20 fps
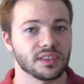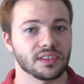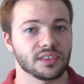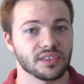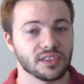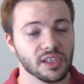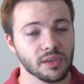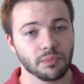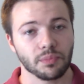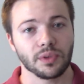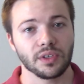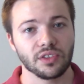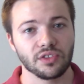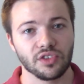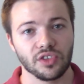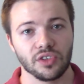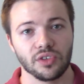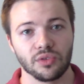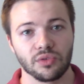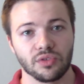simply
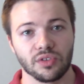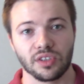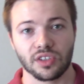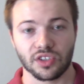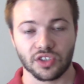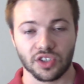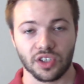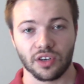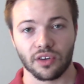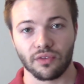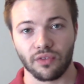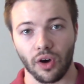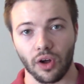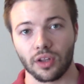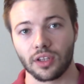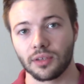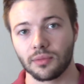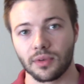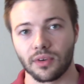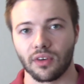due to the sheer
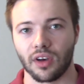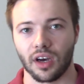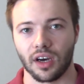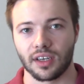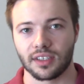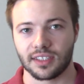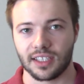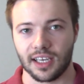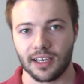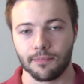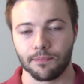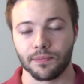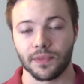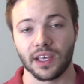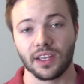volume of content